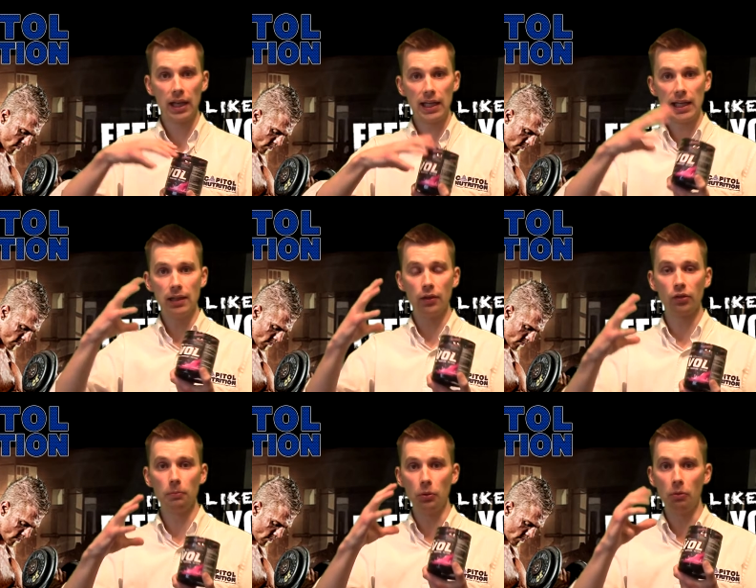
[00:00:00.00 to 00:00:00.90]
into the
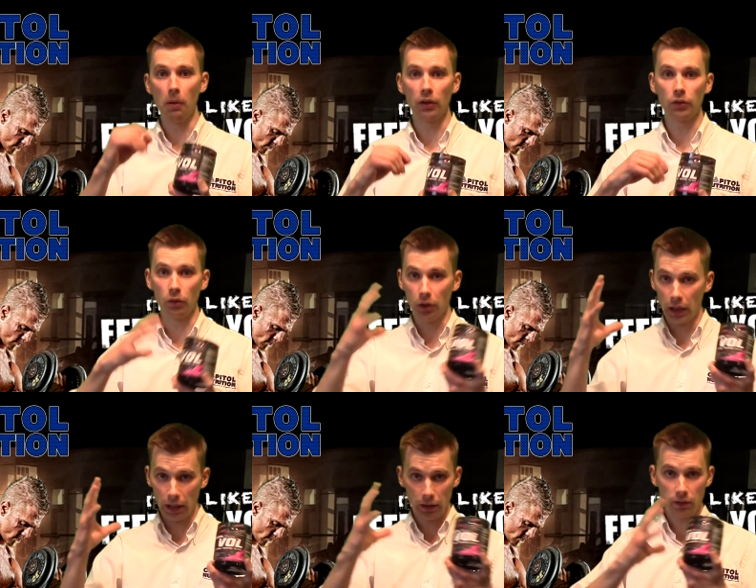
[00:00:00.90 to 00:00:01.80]
smooth muscle
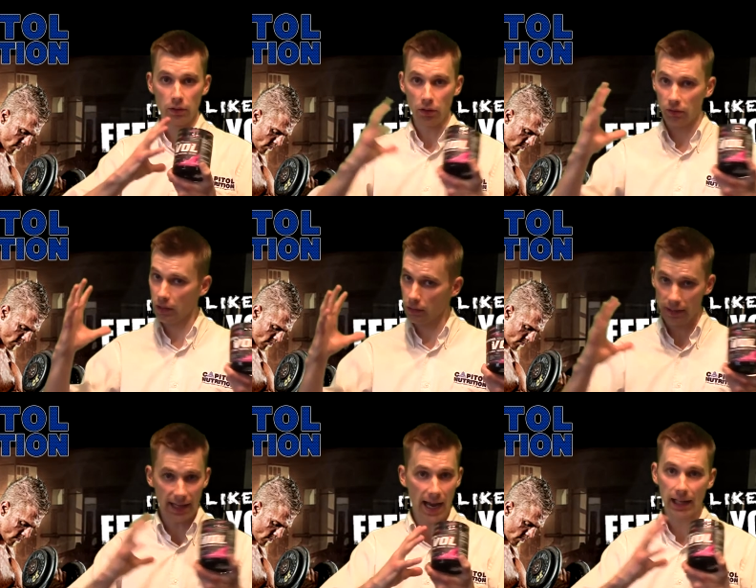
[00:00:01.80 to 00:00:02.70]
to just
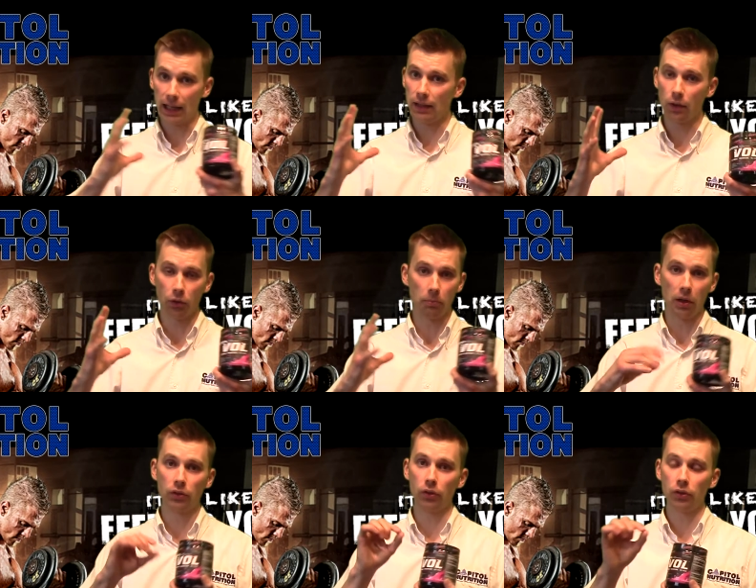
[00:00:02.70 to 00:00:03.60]
dilate those
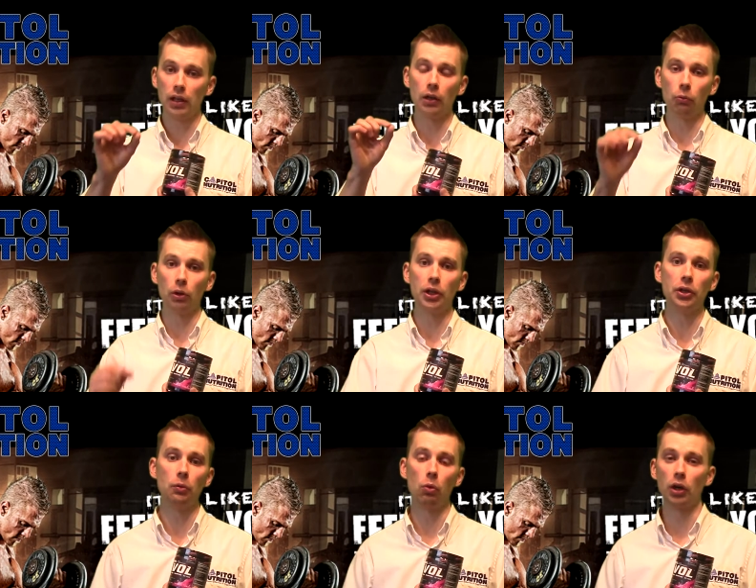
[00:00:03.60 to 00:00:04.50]
muscles so you get really
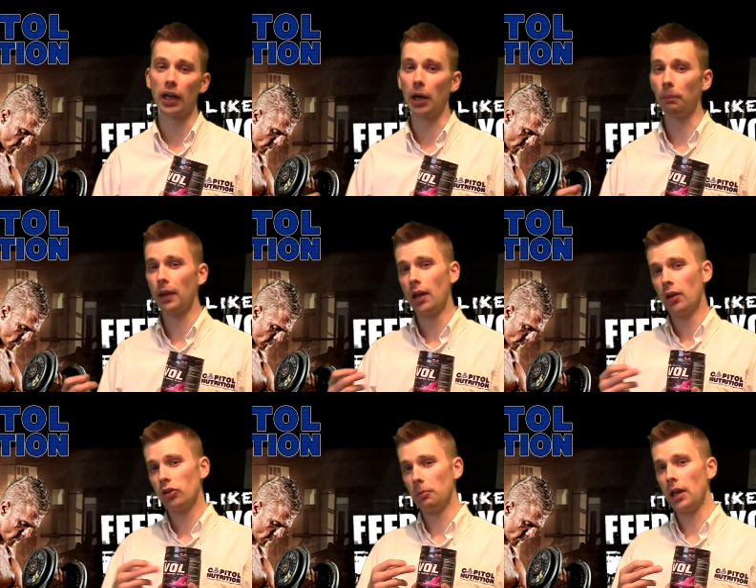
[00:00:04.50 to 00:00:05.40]
good workout.
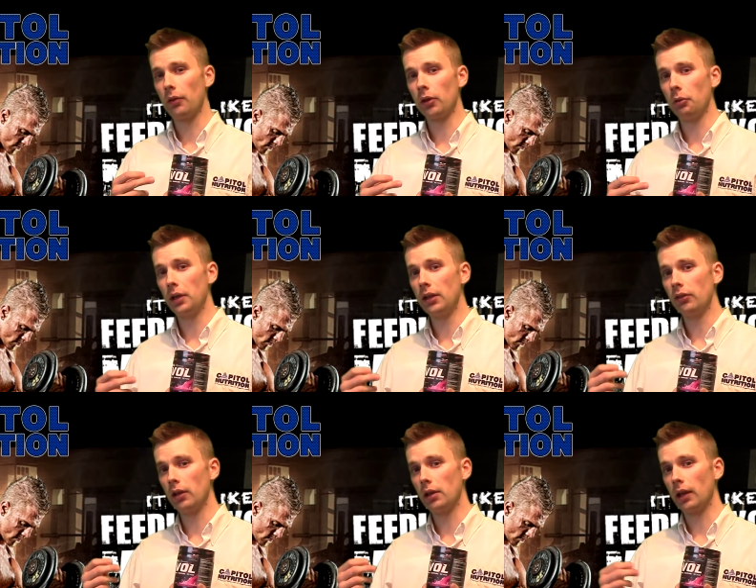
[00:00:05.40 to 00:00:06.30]
Some of the other ingredients
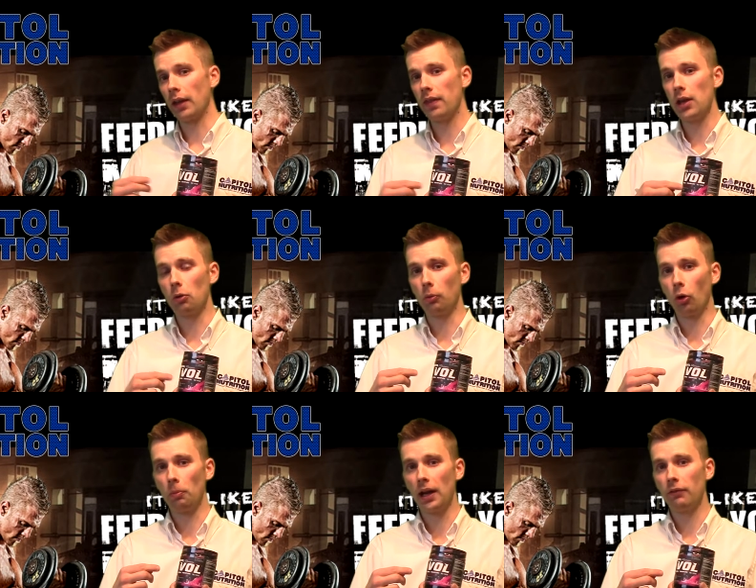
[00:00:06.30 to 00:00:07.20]
in here, like
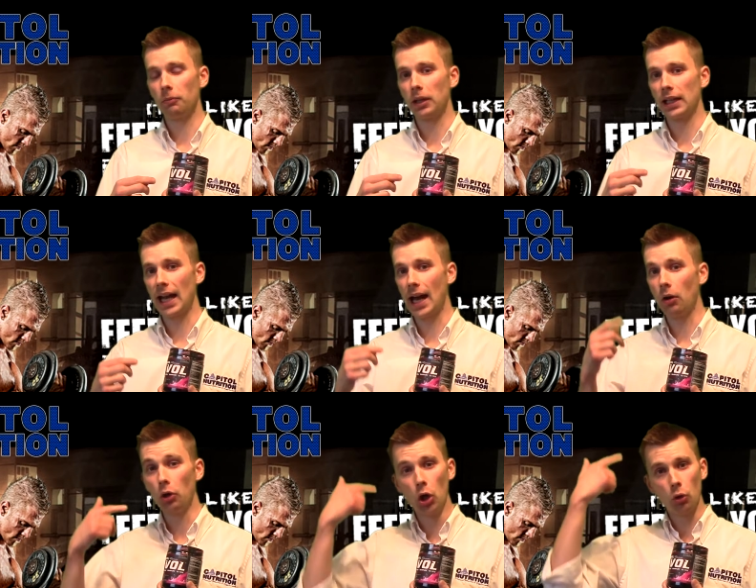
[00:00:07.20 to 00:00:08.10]
theobromine from
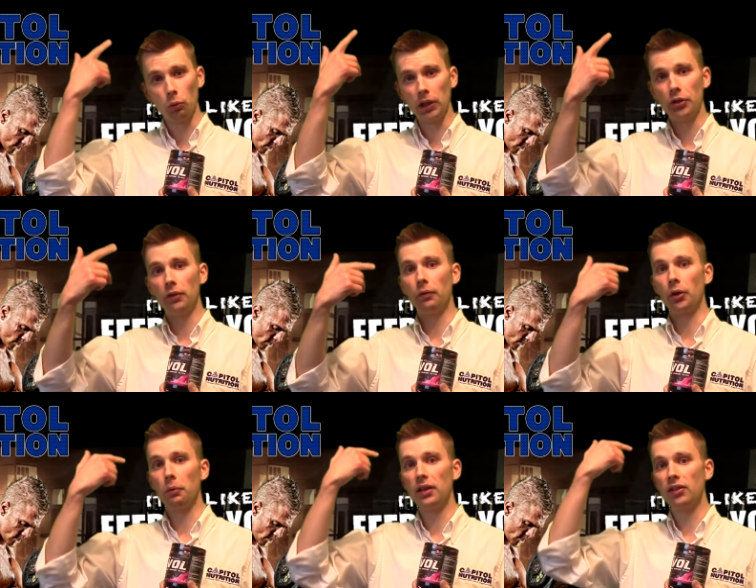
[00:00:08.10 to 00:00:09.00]
cacao, really good for
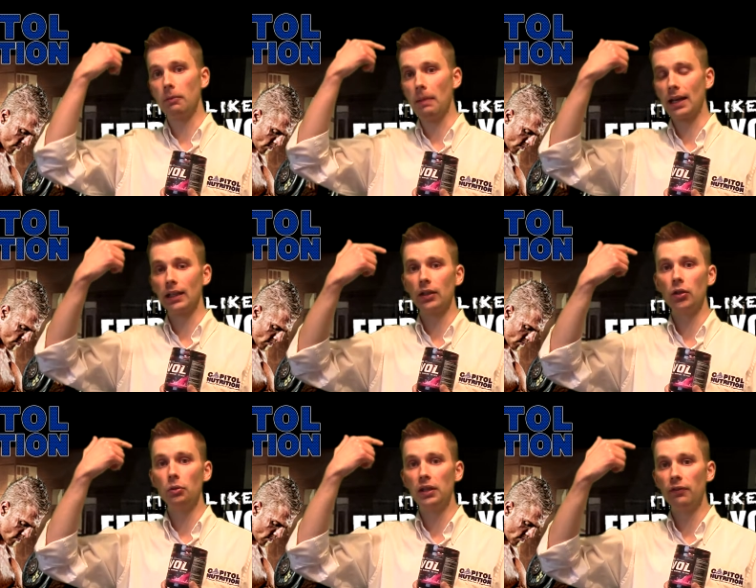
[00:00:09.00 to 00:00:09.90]
increasing mental
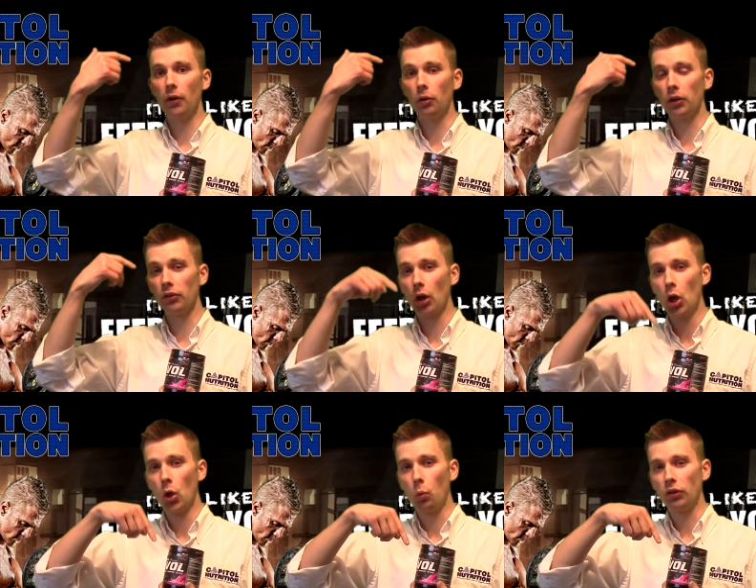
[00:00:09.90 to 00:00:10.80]
acuity, focus.
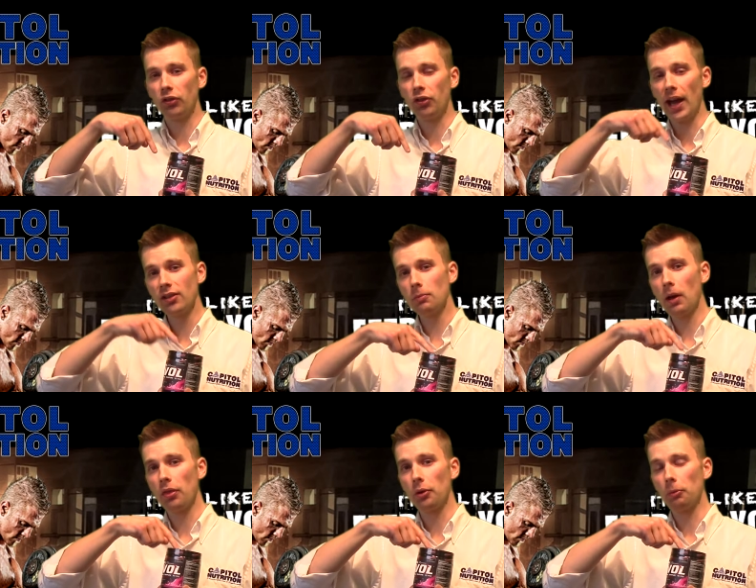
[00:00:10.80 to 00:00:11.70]
What's nice
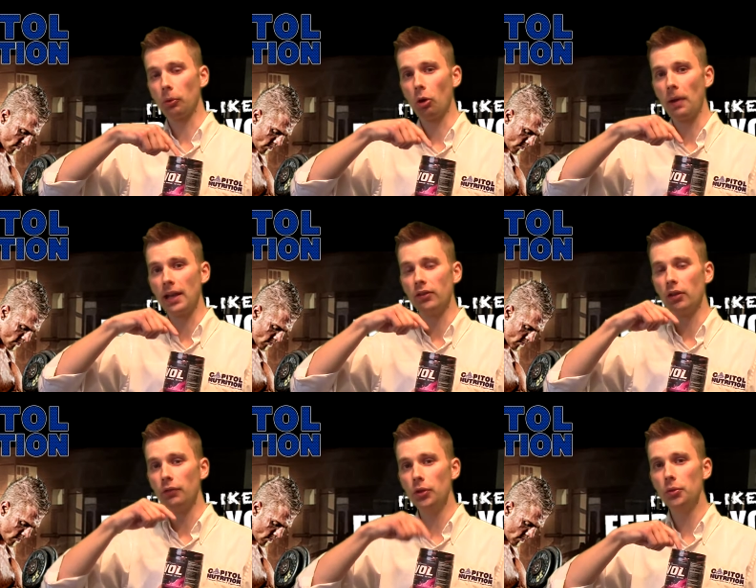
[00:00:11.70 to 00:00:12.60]
about theobromine is
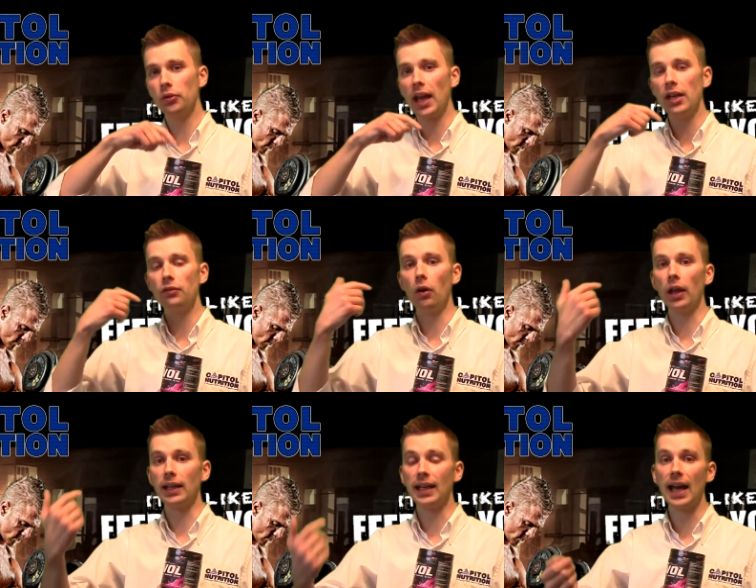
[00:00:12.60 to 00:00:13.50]
if you use H-Vol
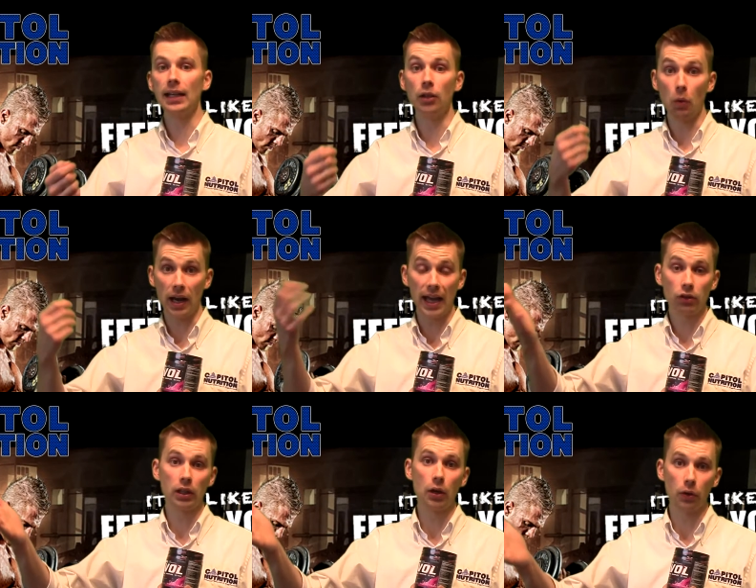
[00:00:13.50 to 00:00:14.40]
at night and you want to
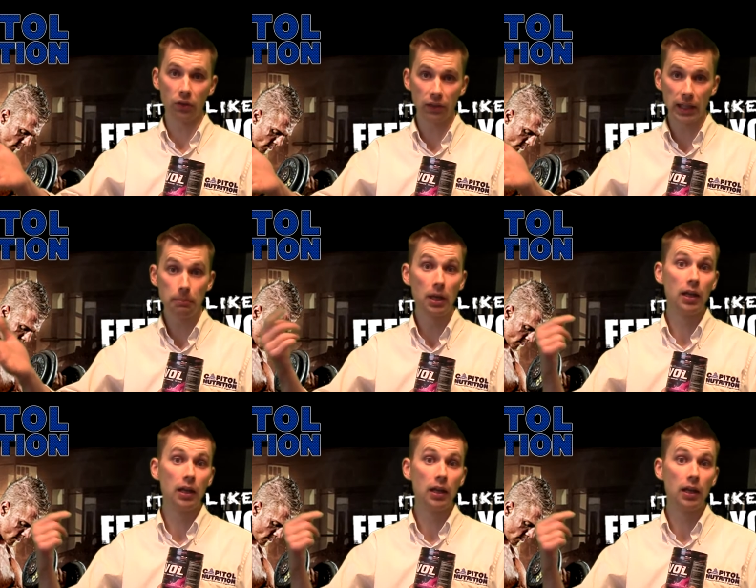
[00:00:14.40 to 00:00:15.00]
actually go to sleep,